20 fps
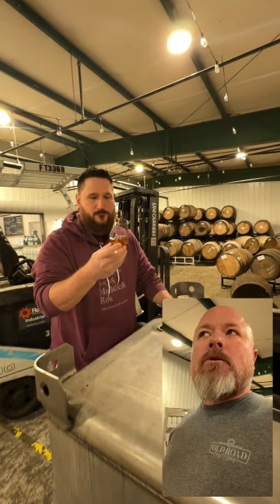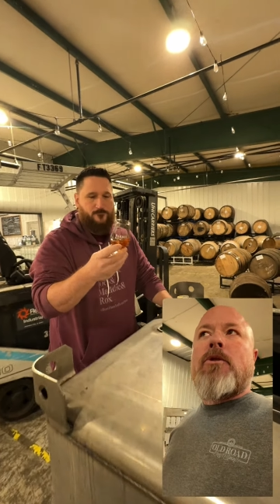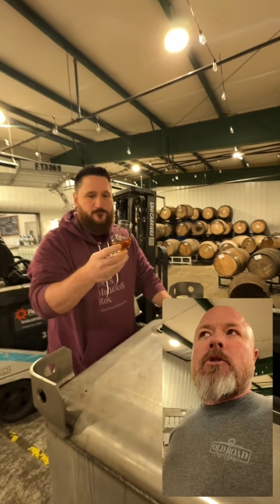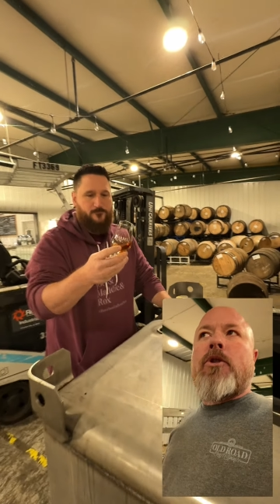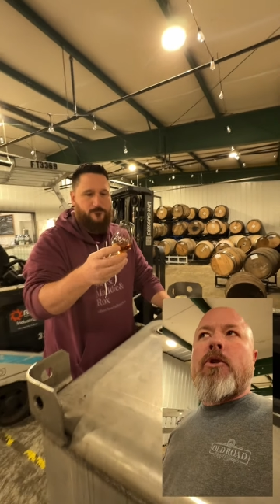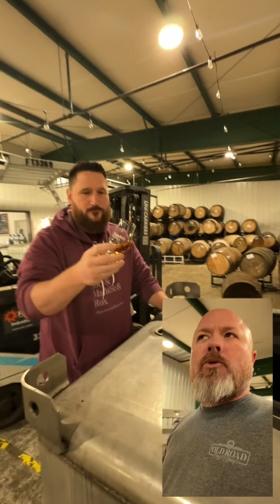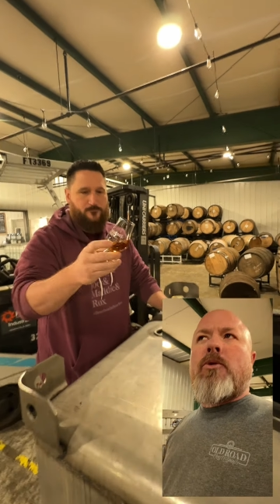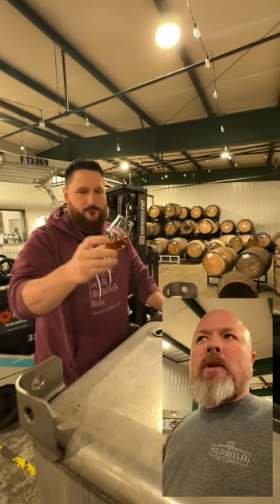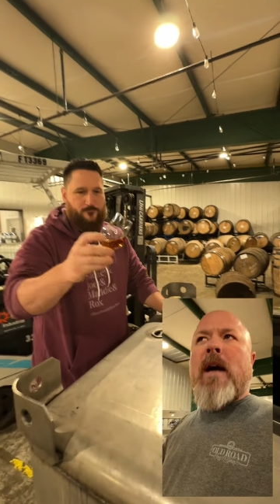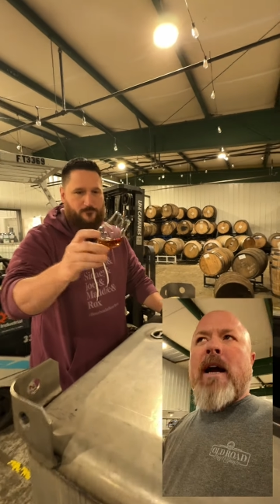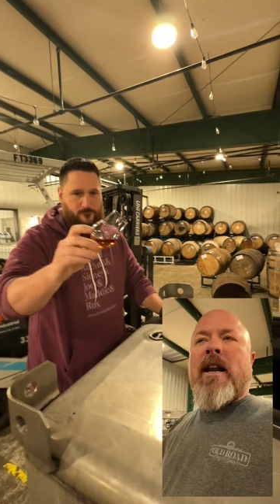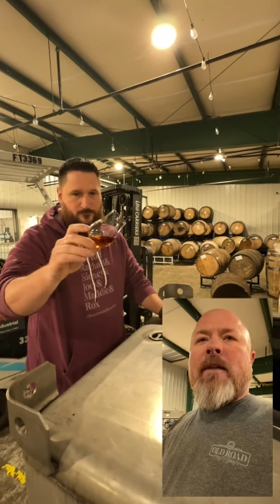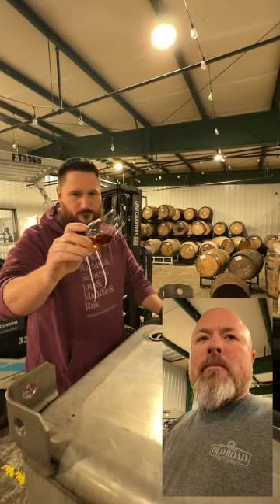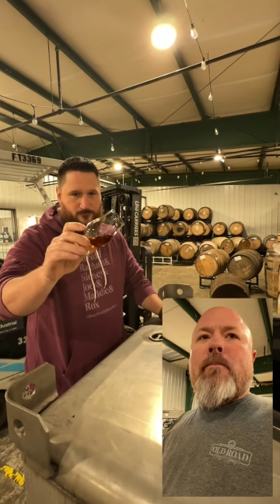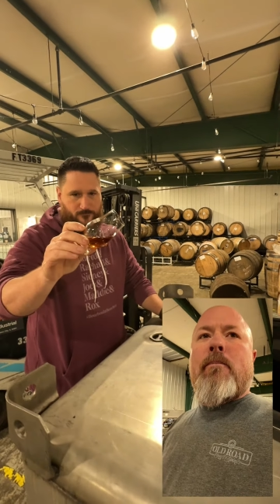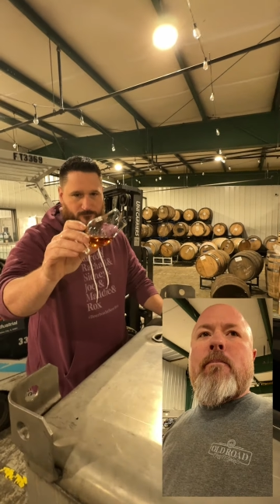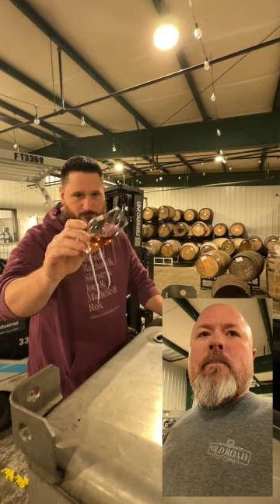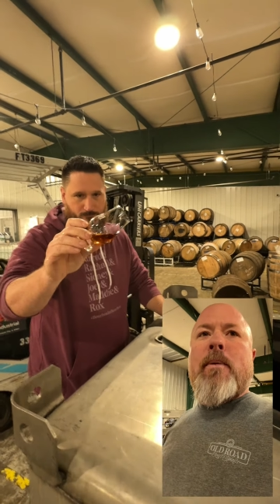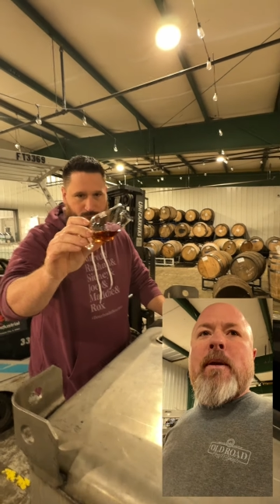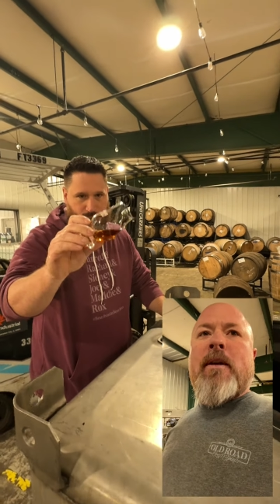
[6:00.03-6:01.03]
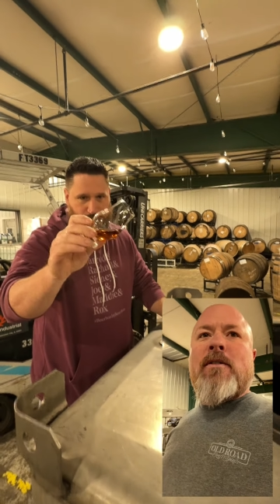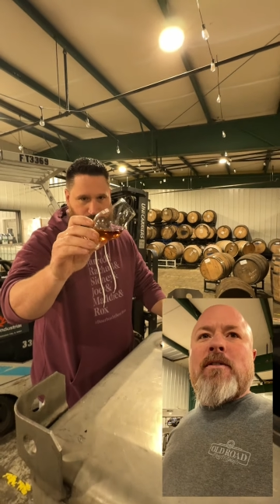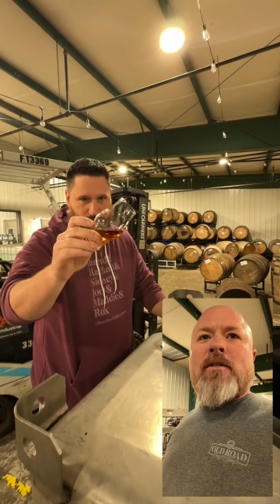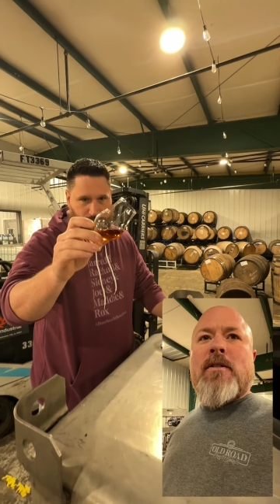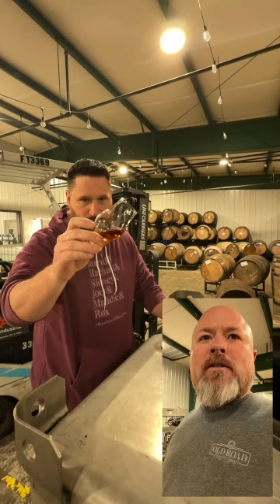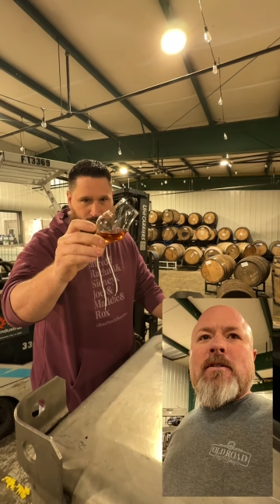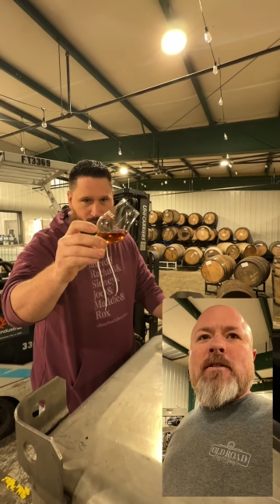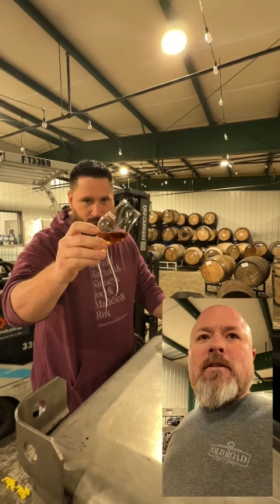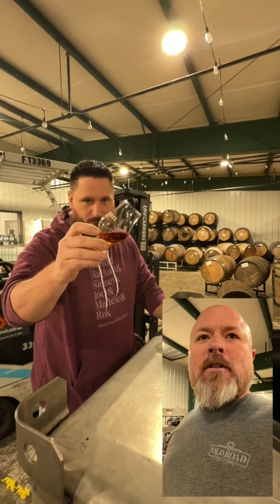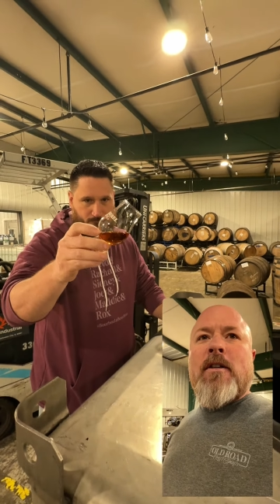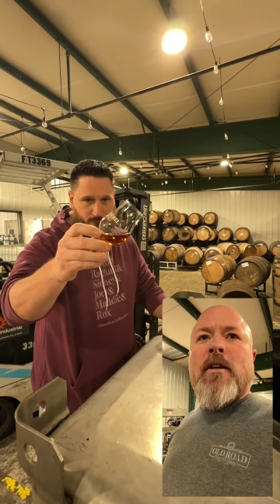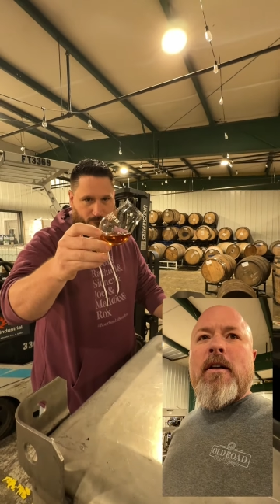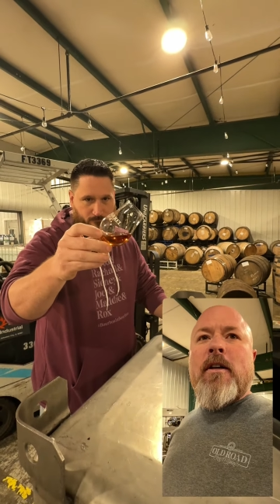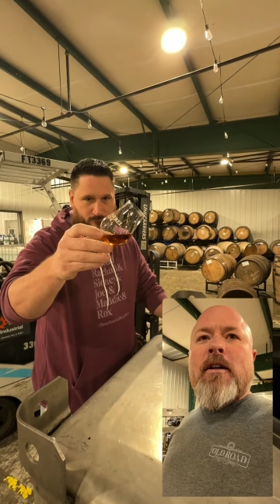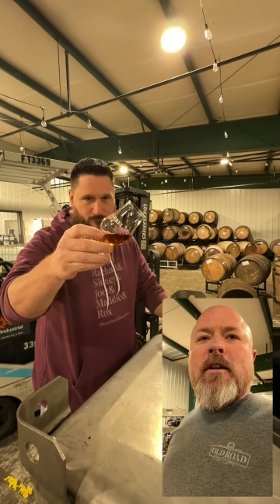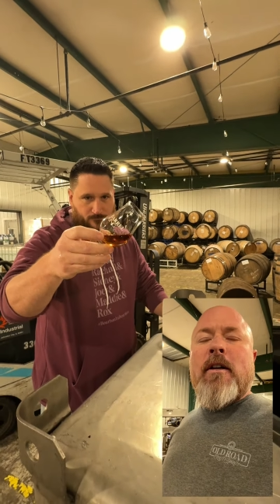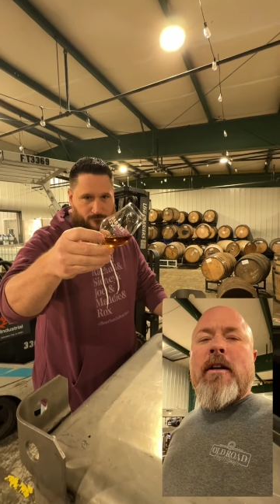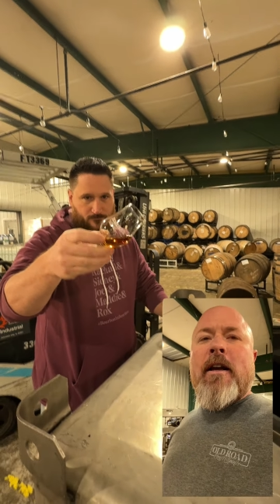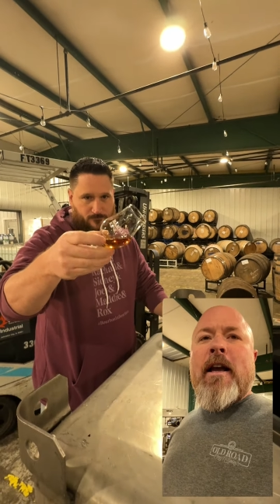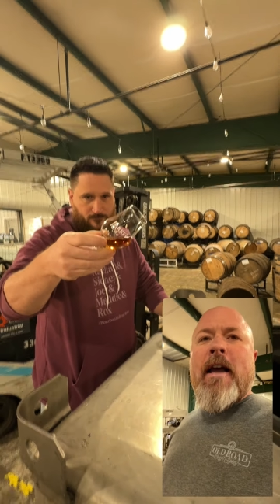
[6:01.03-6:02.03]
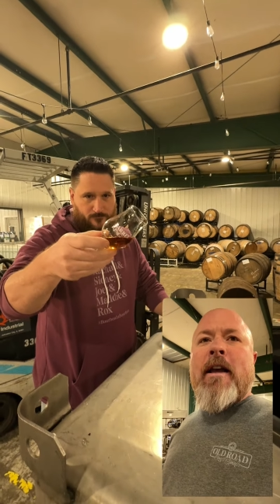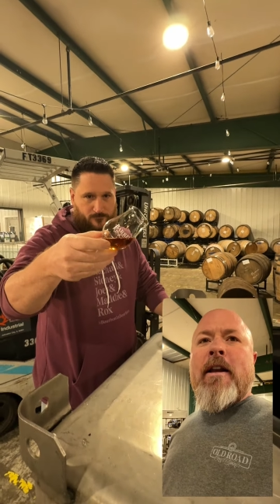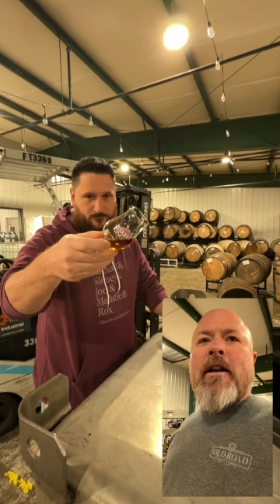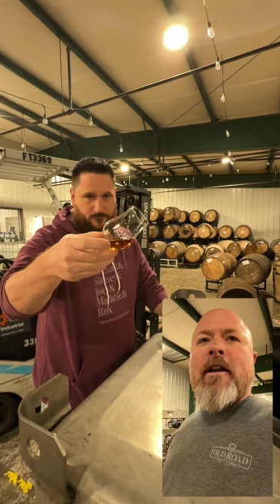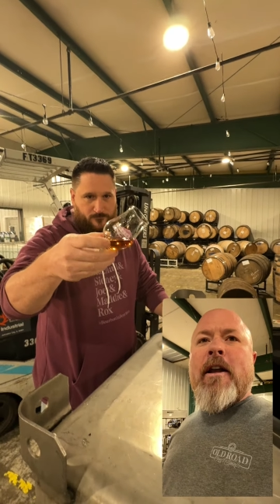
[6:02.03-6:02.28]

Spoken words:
2 tiny pieces, and